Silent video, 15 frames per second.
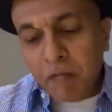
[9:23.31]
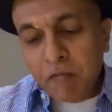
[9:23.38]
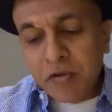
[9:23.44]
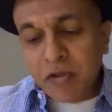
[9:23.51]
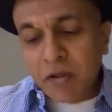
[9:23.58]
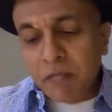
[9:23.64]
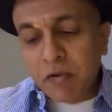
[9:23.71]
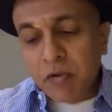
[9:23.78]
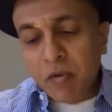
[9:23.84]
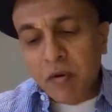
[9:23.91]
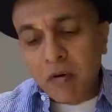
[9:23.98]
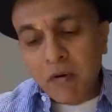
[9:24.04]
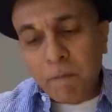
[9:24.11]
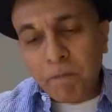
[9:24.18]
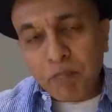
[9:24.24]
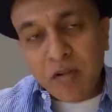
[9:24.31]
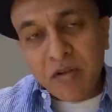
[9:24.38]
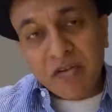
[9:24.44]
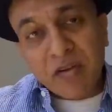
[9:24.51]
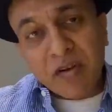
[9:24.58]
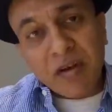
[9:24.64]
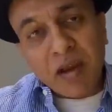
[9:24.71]
which I'm told
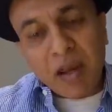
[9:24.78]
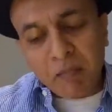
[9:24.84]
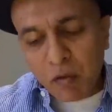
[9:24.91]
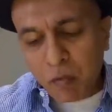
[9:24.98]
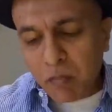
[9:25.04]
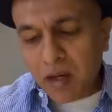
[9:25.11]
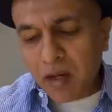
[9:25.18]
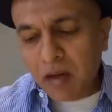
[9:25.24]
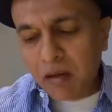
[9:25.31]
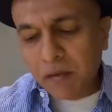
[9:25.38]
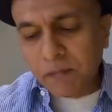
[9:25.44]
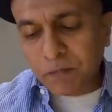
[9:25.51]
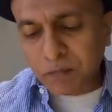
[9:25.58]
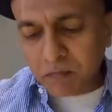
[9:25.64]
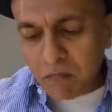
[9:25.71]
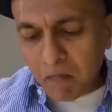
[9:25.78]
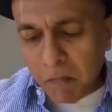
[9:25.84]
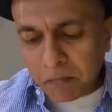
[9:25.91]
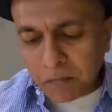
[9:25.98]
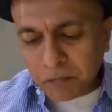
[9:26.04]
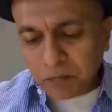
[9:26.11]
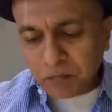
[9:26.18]
is a chamomile
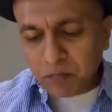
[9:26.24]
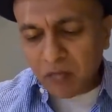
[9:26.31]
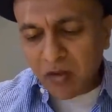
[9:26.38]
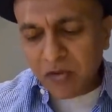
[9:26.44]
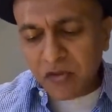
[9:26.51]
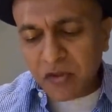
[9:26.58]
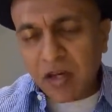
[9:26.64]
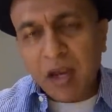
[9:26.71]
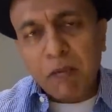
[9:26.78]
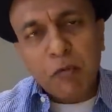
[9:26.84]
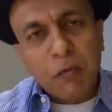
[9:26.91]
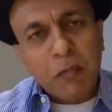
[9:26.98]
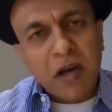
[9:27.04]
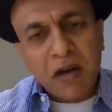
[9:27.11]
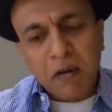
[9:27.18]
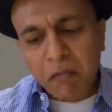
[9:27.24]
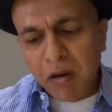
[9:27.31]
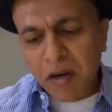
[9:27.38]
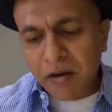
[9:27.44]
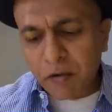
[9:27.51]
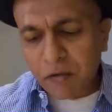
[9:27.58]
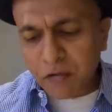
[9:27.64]

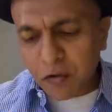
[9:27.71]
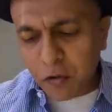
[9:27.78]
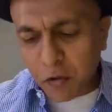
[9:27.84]
blend of